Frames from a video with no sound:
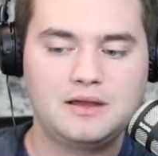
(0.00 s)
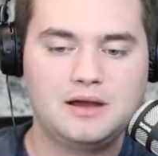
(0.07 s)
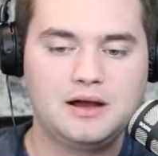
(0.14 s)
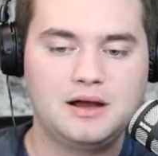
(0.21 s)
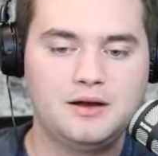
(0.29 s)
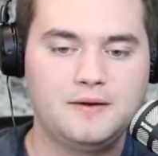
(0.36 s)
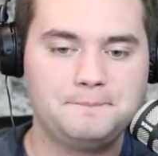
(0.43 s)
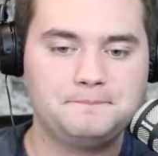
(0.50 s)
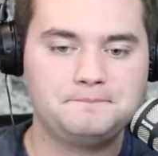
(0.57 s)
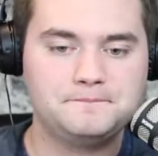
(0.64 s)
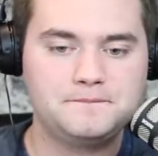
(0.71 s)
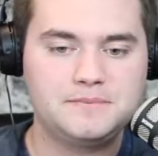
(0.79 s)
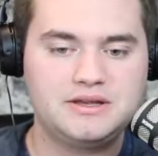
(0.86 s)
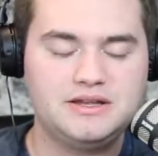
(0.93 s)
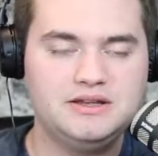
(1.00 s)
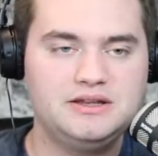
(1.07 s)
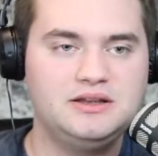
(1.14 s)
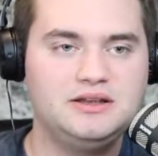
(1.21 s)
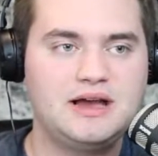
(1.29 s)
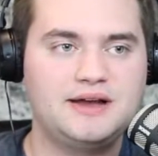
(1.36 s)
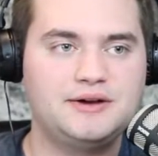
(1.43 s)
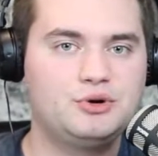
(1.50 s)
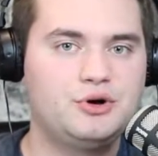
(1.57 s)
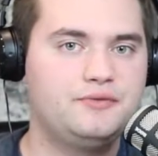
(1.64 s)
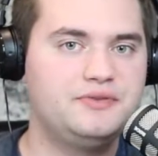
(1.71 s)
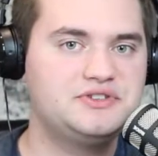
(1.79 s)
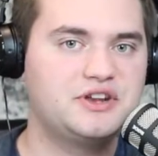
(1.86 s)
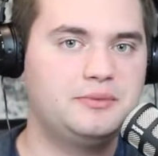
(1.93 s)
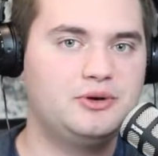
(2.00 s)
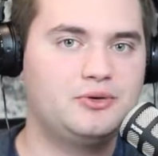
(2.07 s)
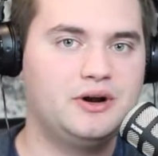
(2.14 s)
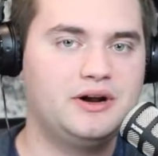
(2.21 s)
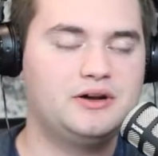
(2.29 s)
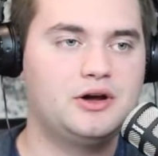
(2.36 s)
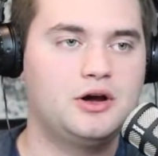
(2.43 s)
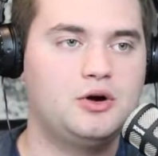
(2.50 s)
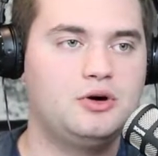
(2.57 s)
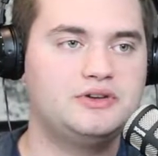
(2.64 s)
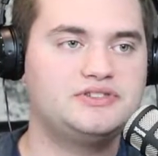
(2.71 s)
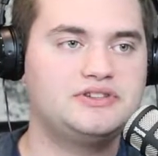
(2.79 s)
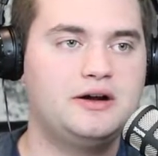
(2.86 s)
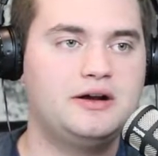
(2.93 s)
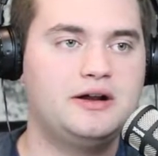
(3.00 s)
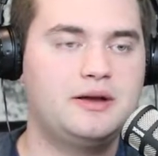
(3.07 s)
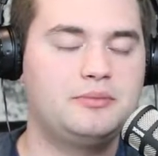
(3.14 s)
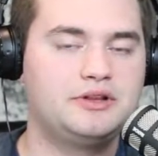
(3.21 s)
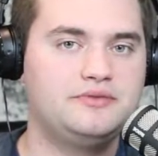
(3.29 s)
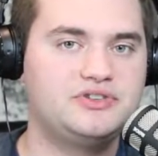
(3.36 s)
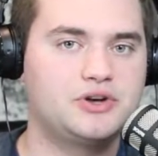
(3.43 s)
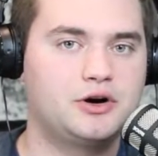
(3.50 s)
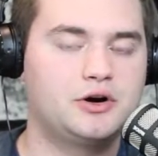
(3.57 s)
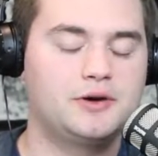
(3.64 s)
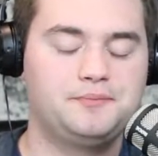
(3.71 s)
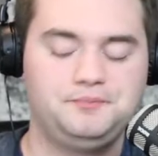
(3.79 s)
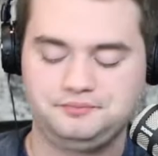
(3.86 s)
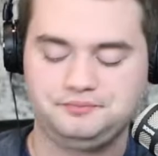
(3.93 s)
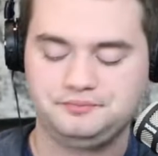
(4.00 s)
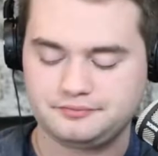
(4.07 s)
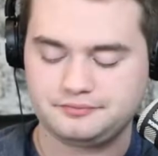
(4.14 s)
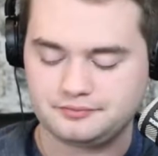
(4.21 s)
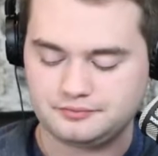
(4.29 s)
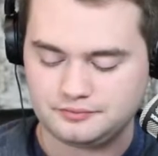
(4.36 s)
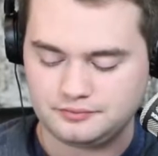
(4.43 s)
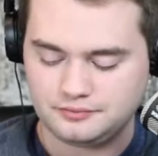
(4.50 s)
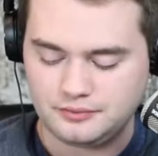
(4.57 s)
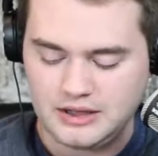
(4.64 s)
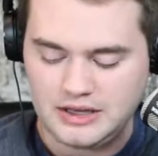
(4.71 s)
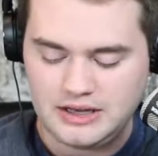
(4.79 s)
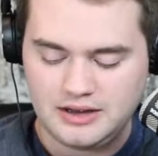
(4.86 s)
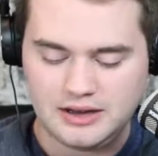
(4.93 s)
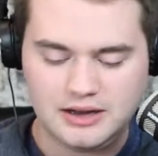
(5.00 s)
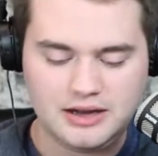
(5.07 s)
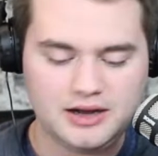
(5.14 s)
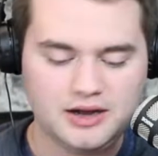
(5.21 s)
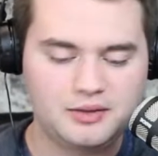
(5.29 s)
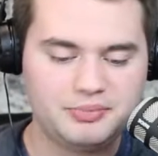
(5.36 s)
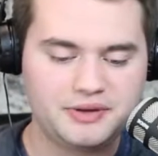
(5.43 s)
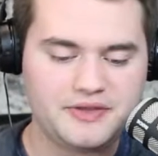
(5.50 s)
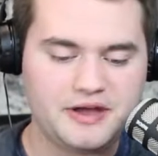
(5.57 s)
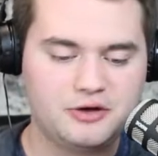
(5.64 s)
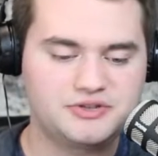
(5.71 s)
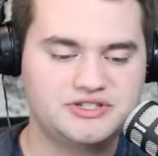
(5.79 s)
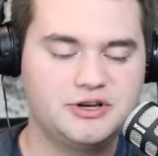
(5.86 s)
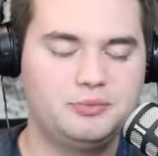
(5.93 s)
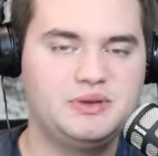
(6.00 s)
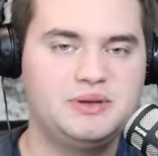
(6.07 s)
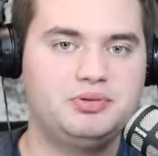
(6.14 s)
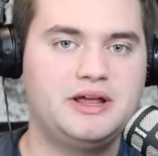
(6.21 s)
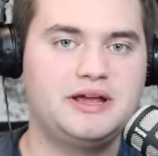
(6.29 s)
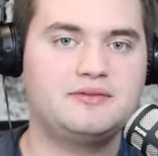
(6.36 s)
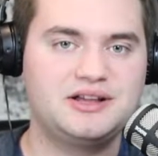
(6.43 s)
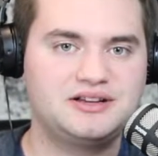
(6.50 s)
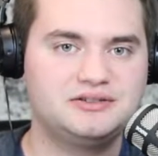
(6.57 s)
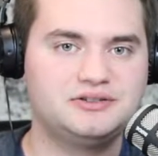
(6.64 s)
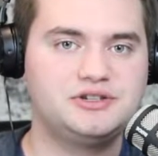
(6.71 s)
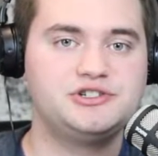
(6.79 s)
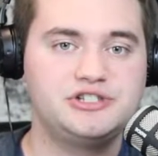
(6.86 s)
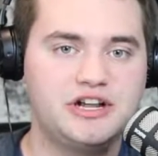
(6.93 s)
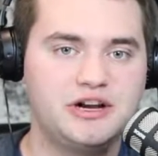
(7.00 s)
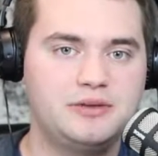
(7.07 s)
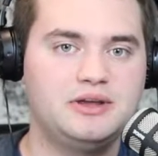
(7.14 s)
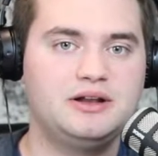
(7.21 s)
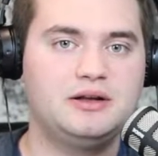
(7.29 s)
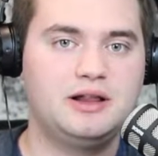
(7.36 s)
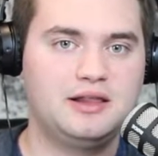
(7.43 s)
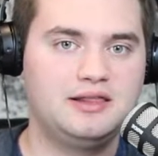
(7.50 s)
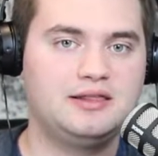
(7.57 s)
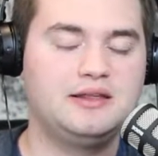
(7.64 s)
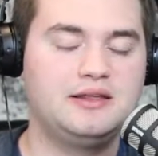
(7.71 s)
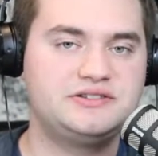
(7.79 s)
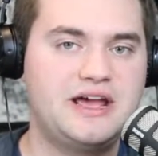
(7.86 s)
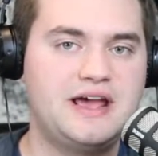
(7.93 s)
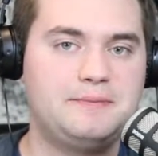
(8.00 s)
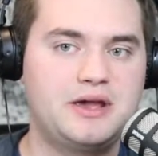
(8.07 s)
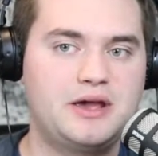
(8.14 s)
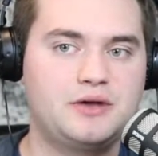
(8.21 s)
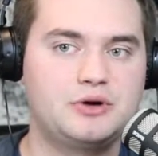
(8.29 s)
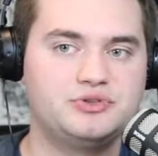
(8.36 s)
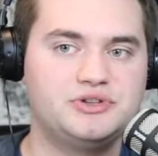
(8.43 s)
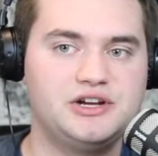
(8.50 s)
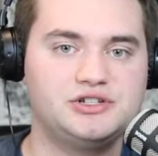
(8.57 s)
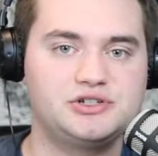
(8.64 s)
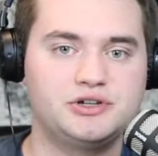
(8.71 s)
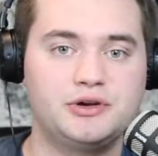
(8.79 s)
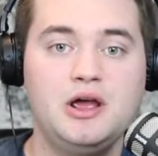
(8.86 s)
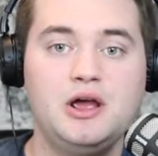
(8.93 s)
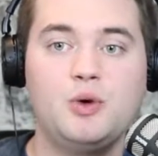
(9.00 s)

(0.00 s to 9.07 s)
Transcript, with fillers: Um, he, I don't know if he's going to be ready to go on Saturday. I believe he's hurt um, but they'll still be playing like a legitimate uh, 10 man rotation.